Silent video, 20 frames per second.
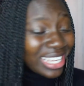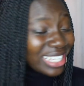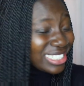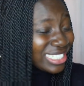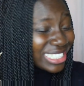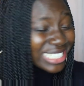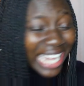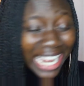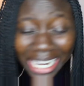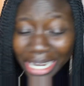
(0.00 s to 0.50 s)

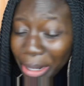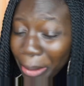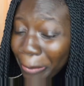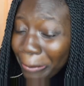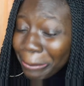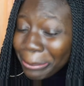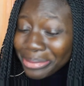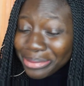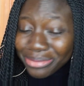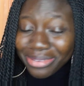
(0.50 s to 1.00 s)

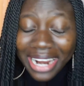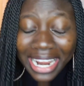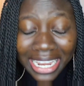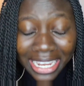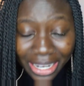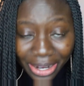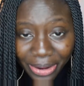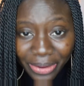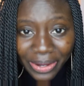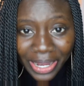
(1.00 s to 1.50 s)
shining
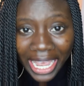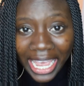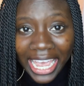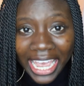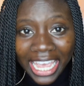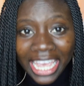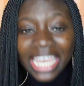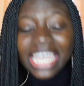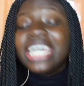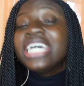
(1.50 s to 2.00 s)
bright
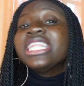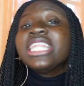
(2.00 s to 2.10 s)
okay